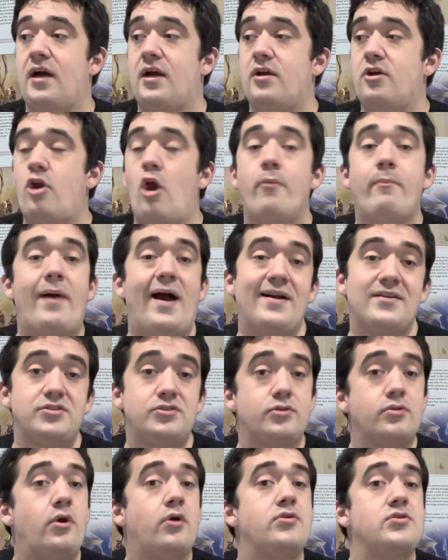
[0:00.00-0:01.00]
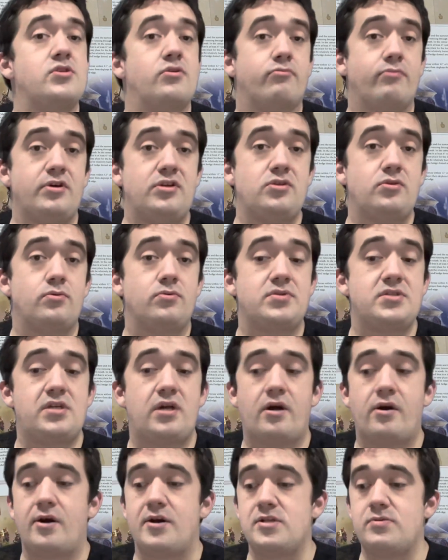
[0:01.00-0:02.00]
go back to those original
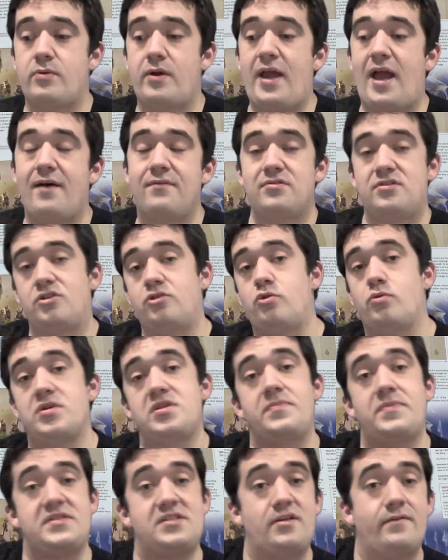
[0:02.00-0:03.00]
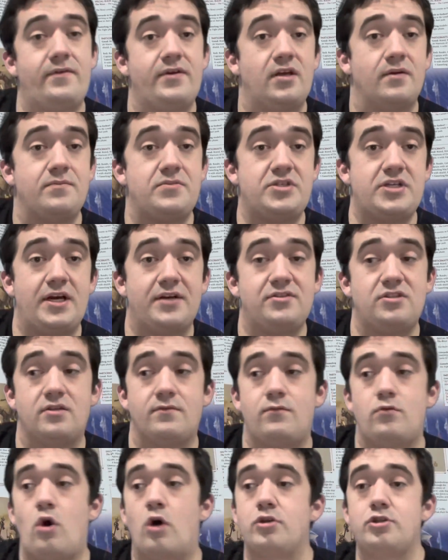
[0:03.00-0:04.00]
scenarios where you have to do a specific objective,
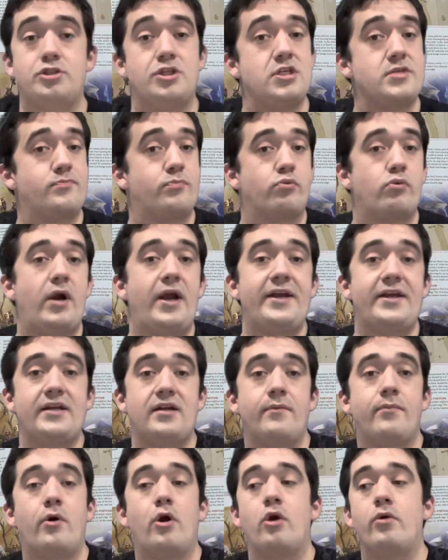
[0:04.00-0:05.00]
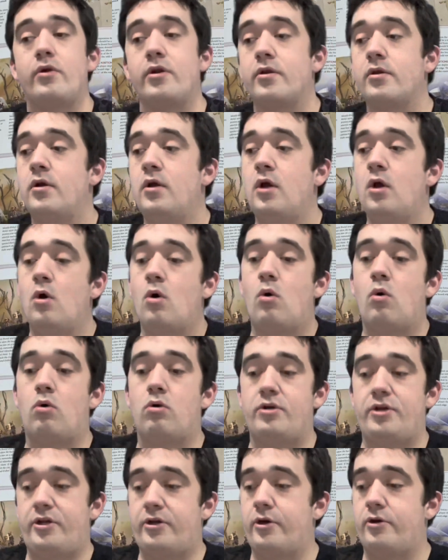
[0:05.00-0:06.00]
not just break an opponent or,
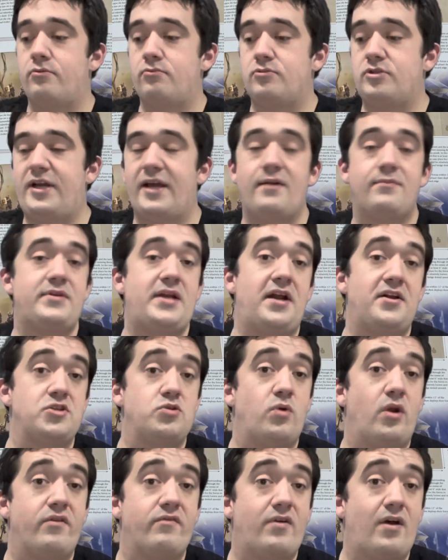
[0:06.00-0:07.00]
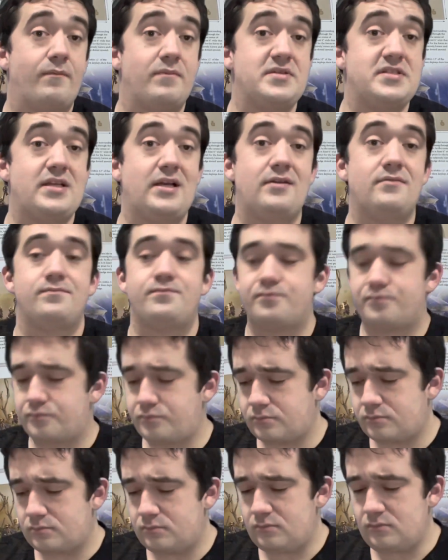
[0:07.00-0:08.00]
you know, get them down to 25%.
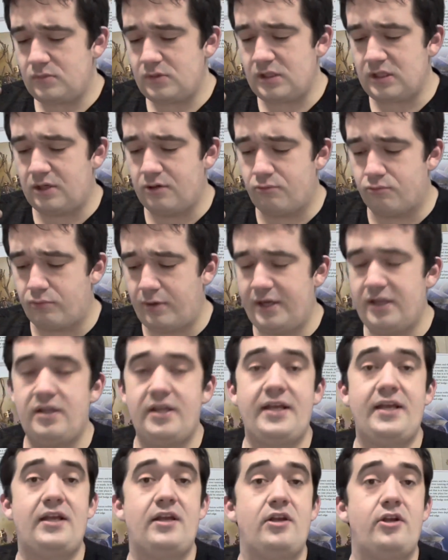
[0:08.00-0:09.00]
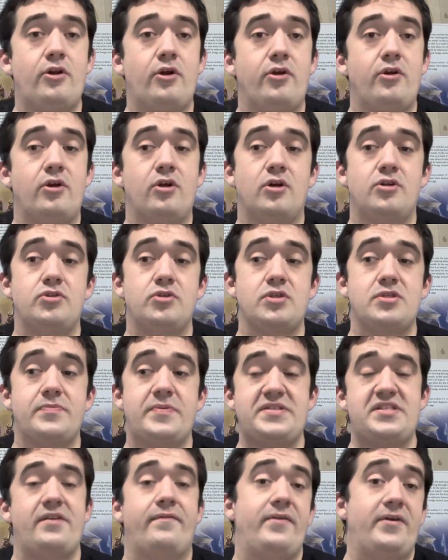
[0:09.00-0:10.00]
Really, you know, you got to do
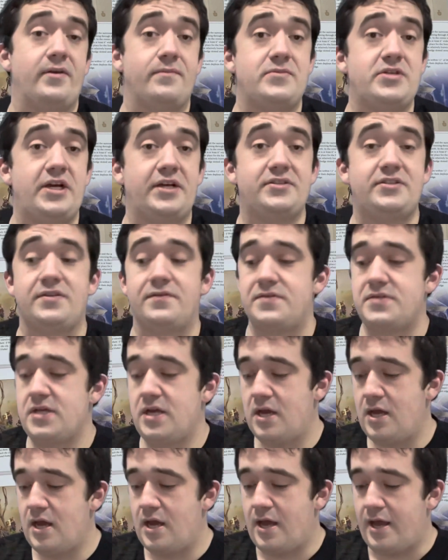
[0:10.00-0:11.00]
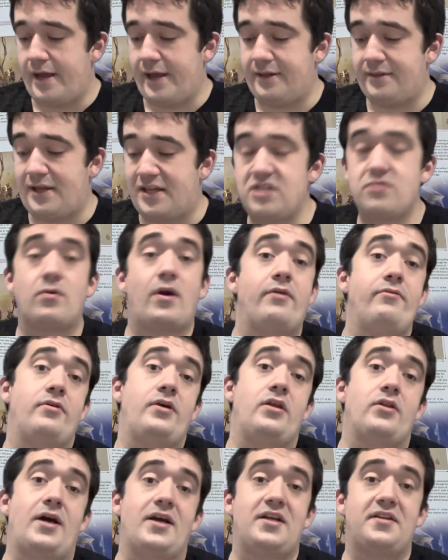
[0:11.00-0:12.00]
specific objectives. And that's what I really
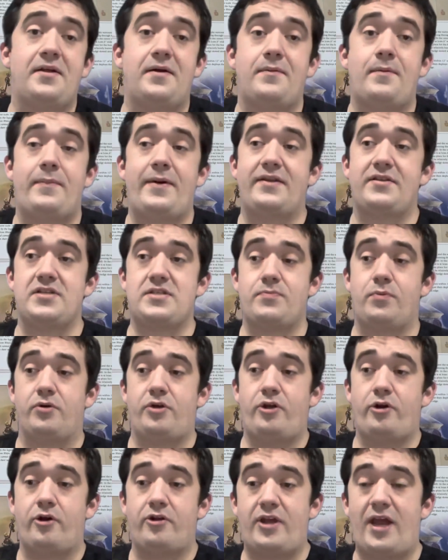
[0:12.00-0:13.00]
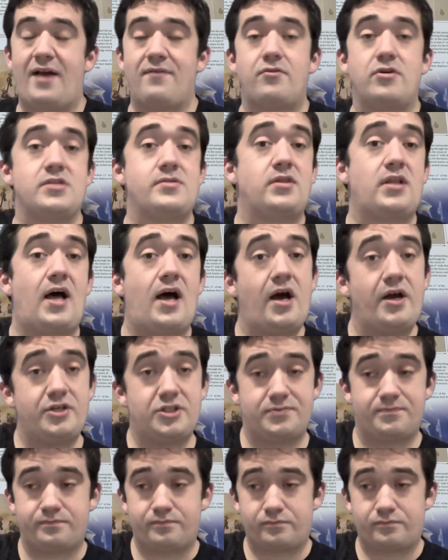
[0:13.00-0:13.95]
like about this book. You know, you have those large